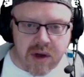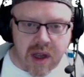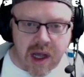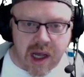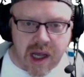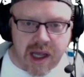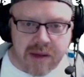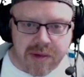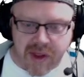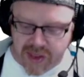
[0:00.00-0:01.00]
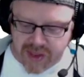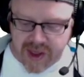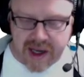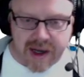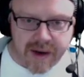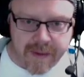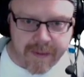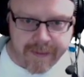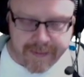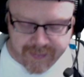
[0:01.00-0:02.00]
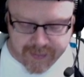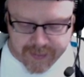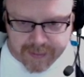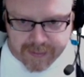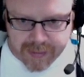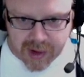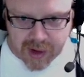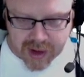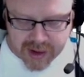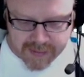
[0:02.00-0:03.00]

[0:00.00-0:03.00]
high but thin block.